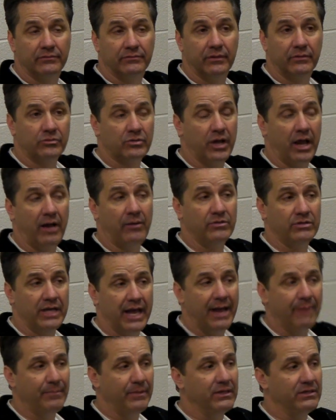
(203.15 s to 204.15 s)
I was, I was
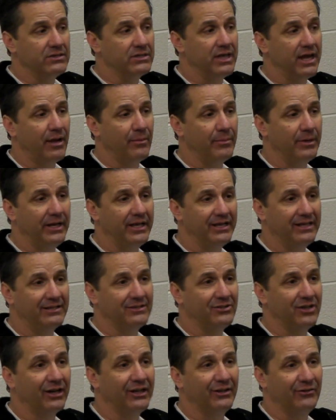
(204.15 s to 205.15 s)
happy to see how many
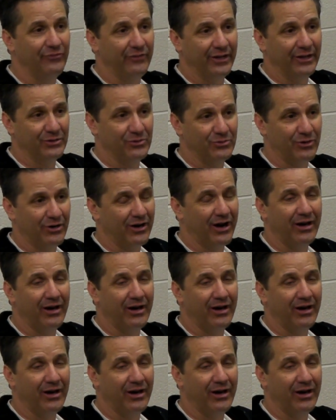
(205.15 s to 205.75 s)
Kentucky fans were.